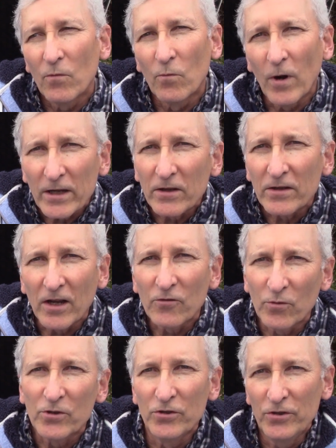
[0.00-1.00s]

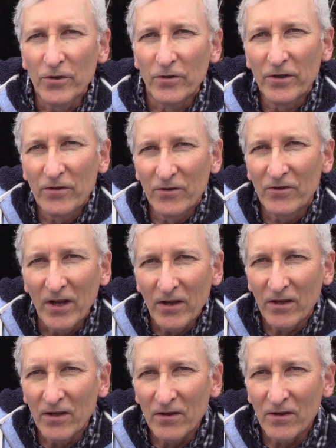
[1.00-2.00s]
Recognize what you're doing. You're
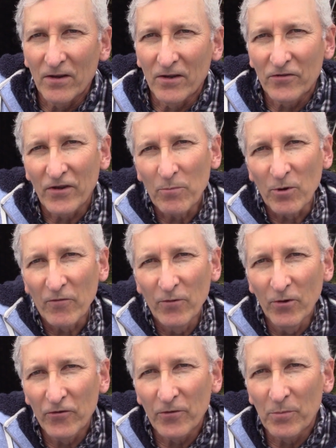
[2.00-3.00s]
taking a separate
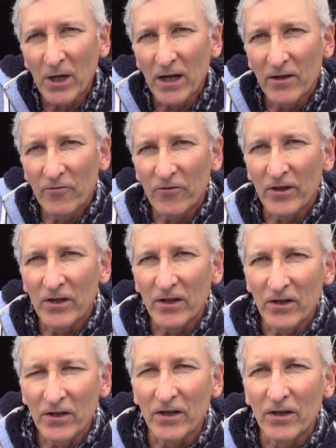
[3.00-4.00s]
fuel supply and
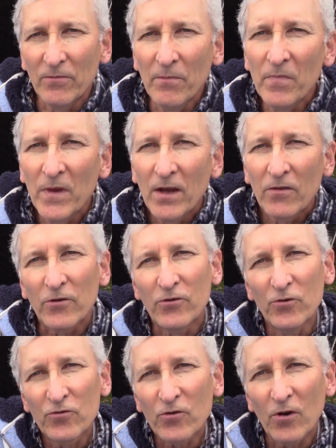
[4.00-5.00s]
feeding it in. The
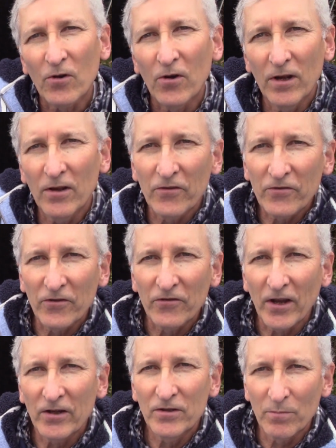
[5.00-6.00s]
two-stroke oil is
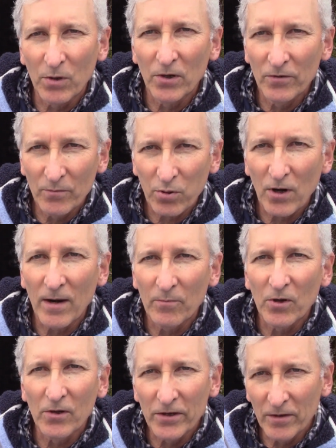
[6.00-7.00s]
designed to burn
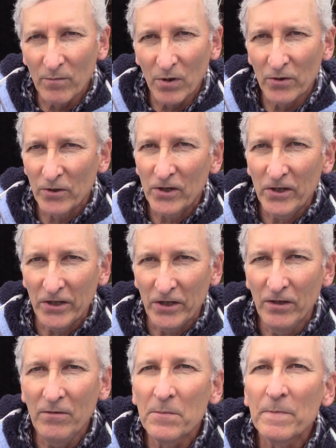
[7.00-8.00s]
properly and burn
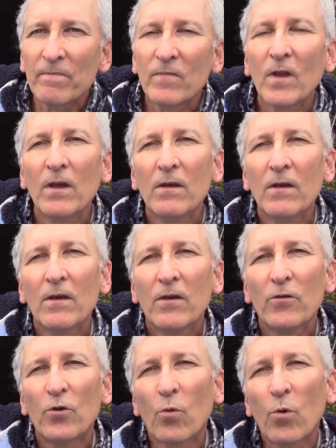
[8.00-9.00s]
clean.
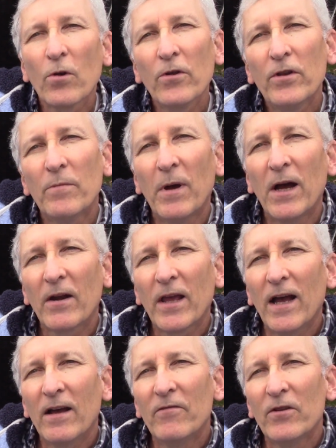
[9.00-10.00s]
You're worried about
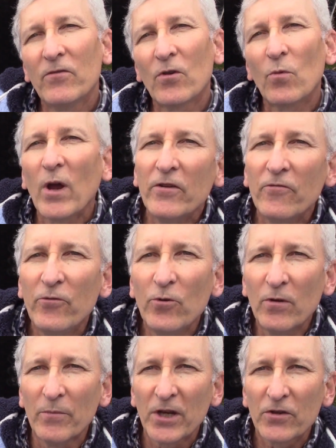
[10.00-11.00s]
having the right
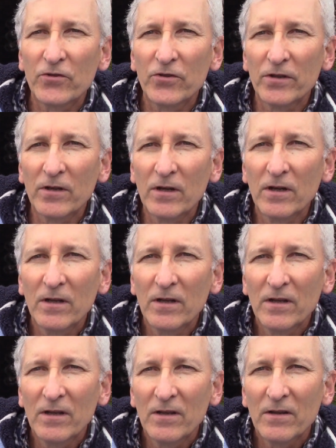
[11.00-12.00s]
fuel mixture,
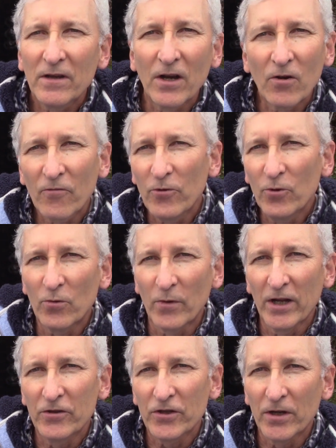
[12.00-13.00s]
air-fuel
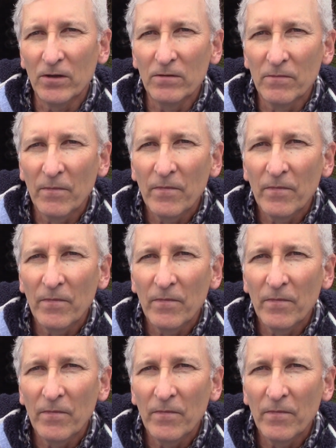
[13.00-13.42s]
ratio,